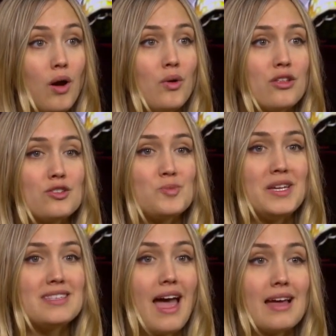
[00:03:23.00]
want one of those
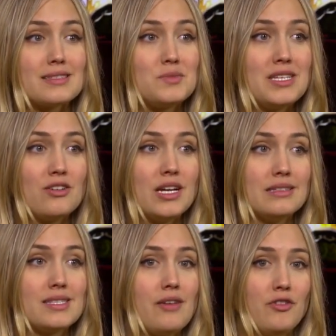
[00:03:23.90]
pizza hats. I'm
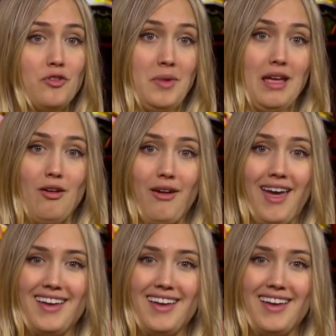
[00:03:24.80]
serious. Save it for me. Okay.